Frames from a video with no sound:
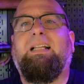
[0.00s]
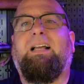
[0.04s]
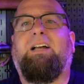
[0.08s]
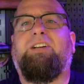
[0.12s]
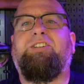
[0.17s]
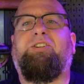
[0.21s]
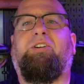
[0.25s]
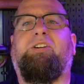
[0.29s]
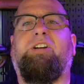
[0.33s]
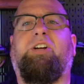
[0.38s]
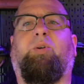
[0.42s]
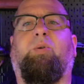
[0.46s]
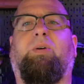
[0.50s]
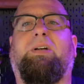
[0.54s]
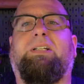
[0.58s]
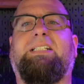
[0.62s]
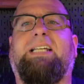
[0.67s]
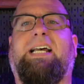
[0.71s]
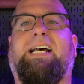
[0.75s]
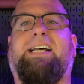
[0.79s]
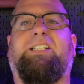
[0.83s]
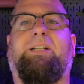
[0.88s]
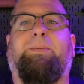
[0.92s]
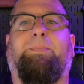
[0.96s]
I'll show you a quick
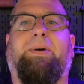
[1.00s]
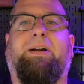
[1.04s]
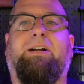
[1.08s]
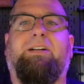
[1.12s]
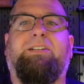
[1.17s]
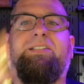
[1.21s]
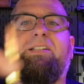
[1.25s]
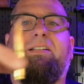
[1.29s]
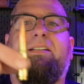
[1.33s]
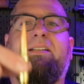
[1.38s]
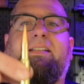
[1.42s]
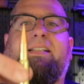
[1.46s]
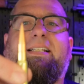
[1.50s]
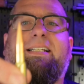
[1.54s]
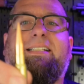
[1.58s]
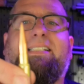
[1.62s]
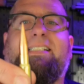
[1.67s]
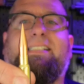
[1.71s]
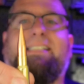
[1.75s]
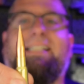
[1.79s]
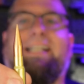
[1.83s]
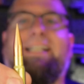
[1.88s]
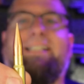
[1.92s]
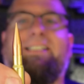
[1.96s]
size comparison. This
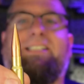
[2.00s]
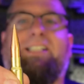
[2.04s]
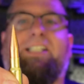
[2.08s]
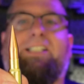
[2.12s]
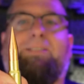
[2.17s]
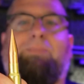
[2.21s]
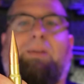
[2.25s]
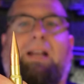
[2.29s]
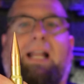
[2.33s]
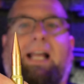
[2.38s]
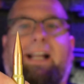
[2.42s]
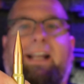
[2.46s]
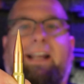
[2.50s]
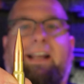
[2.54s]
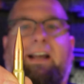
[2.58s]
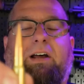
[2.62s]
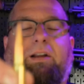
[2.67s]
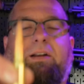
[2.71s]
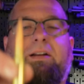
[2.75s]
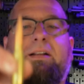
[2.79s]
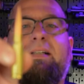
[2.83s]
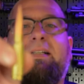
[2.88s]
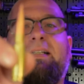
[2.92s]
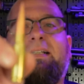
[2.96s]
is an 8.6
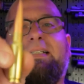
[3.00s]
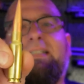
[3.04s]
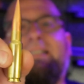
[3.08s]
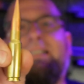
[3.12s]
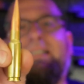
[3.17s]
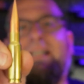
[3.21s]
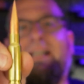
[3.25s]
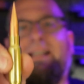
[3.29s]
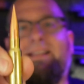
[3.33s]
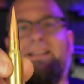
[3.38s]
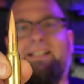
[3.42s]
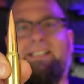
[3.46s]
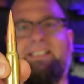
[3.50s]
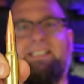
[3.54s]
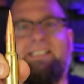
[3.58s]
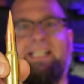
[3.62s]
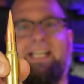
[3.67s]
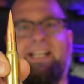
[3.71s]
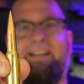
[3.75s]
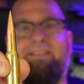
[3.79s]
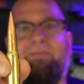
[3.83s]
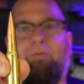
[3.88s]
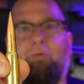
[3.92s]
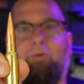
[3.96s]
Blackout. This is
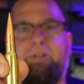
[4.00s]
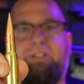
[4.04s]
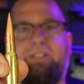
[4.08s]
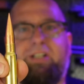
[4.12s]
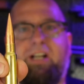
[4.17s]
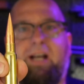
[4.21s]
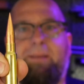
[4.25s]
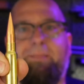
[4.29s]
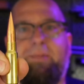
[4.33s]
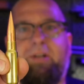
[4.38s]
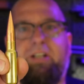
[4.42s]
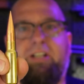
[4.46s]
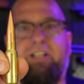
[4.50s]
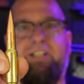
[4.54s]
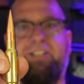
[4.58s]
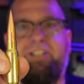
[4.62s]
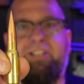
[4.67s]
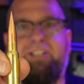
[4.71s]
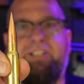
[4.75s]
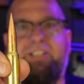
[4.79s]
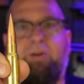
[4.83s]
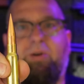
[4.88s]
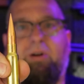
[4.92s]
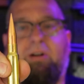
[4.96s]
a Fort Scott
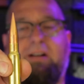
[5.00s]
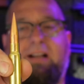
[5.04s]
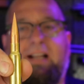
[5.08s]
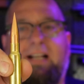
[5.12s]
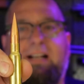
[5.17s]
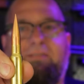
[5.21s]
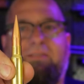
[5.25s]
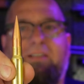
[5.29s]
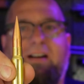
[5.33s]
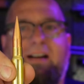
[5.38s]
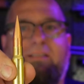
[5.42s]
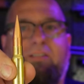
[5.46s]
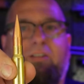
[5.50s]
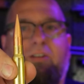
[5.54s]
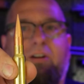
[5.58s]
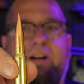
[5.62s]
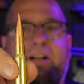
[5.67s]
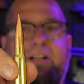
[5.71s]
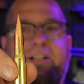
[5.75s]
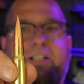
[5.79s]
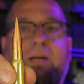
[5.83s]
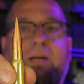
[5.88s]
Munitions 285 grain